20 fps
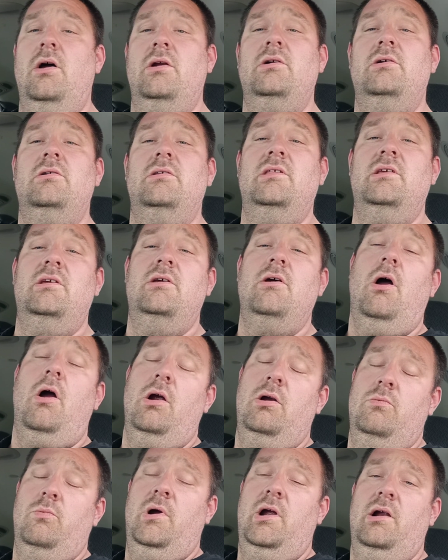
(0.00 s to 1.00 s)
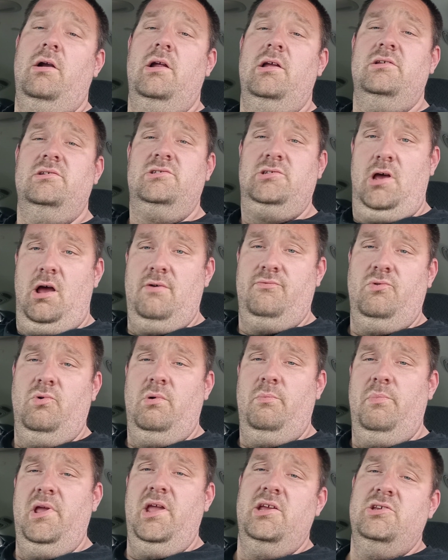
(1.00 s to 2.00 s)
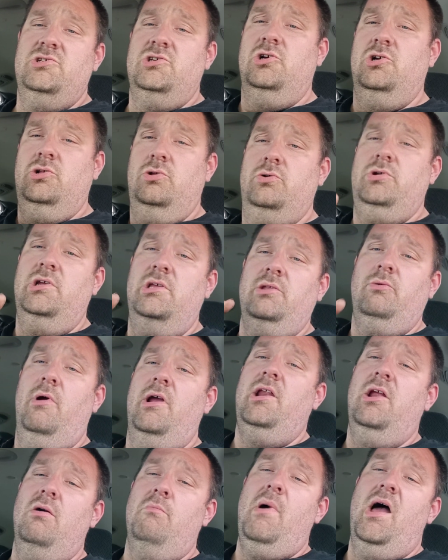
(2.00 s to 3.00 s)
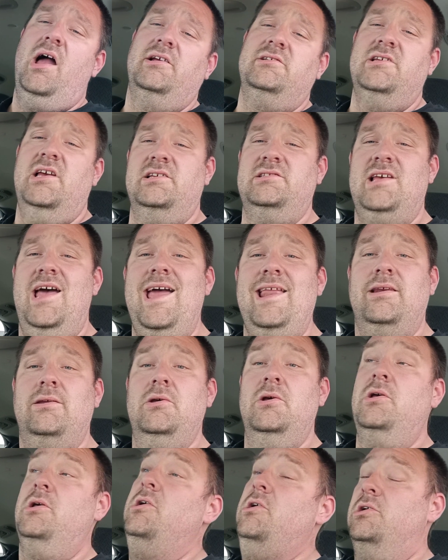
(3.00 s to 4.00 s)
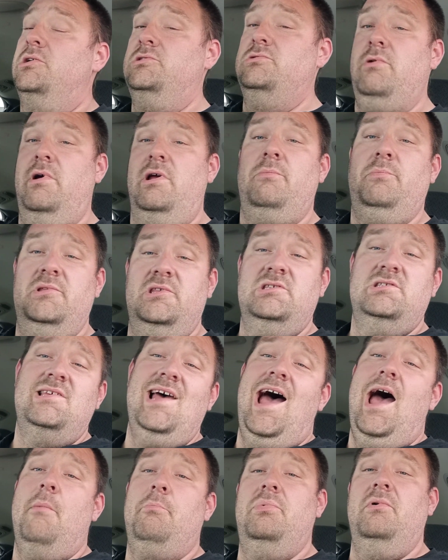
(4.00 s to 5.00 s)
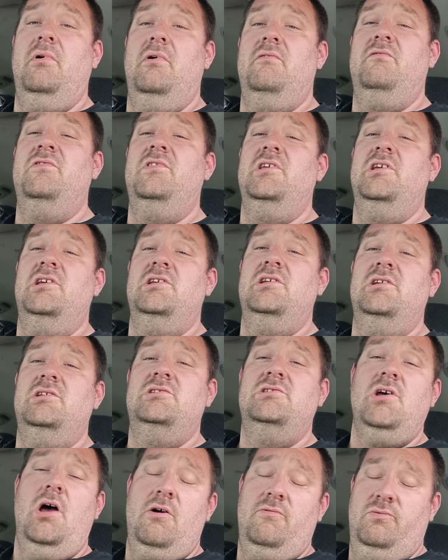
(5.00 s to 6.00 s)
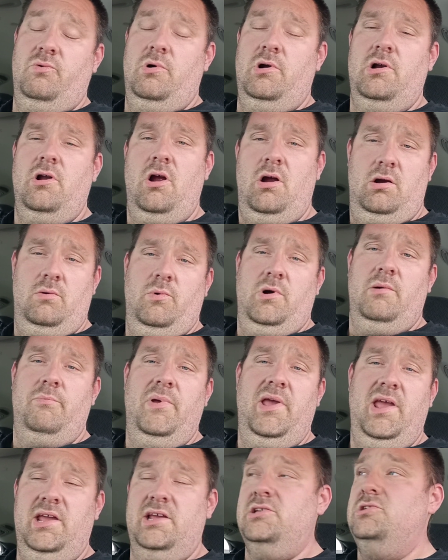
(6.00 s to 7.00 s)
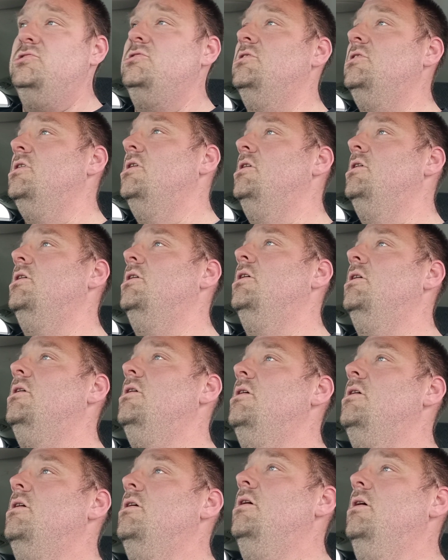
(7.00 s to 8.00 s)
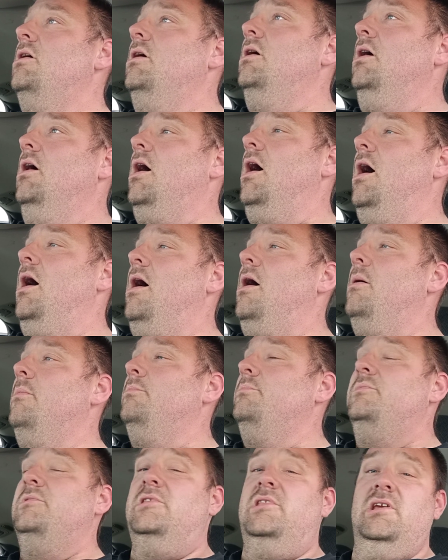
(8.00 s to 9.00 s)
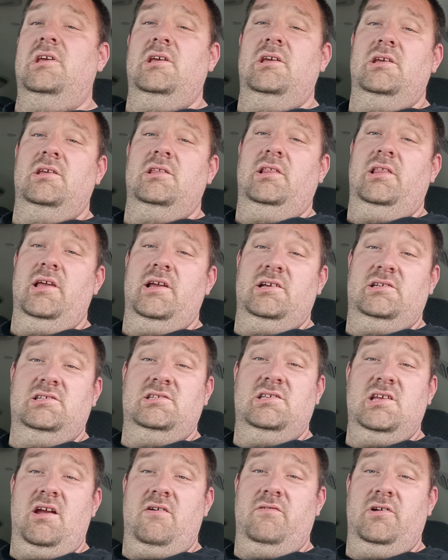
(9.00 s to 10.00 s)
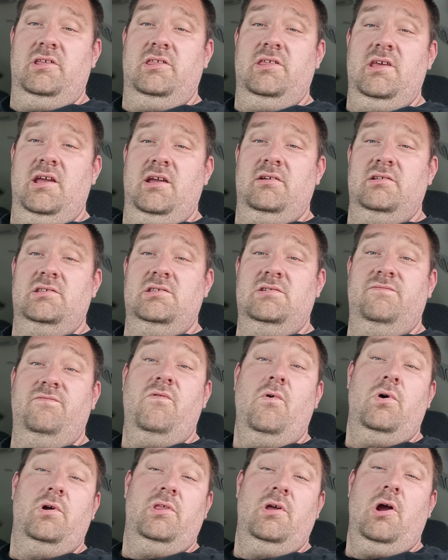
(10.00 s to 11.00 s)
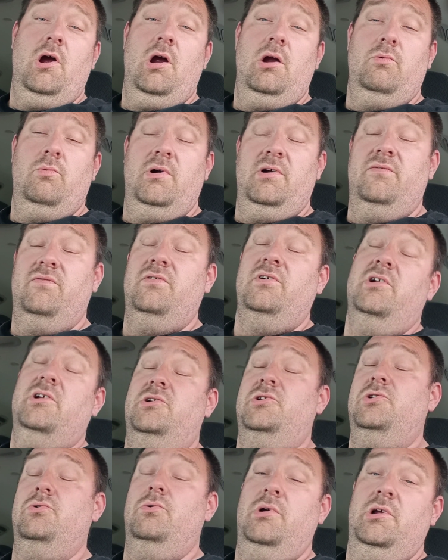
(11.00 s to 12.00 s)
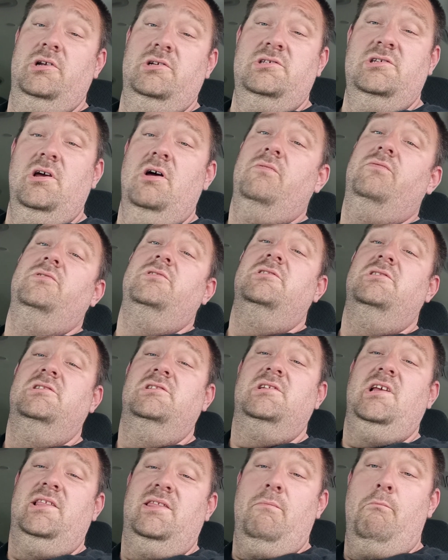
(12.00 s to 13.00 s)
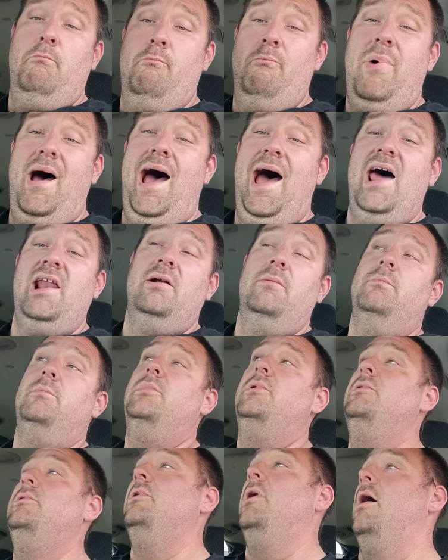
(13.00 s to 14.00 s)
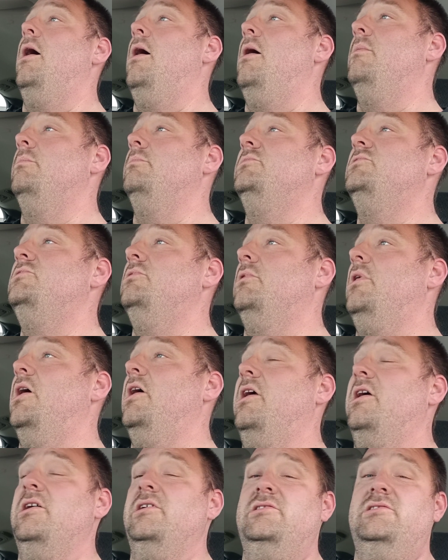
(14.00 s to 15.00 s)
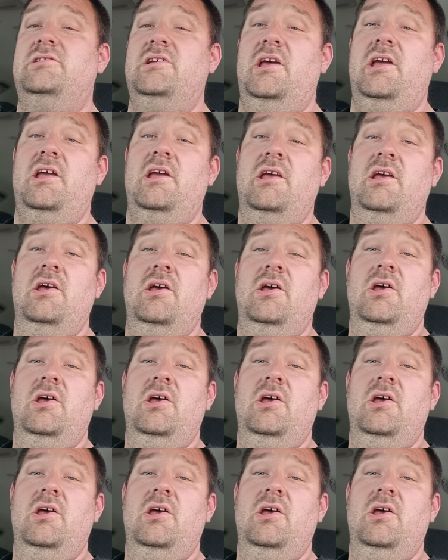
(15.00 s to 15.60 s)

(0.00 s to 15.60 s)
under the hardware and software page, including the Radio Box SN. It's right up at the top of the software and hardware page. The links to everything for the hardware for do-it-yourselfers is at the bottom. So like I say,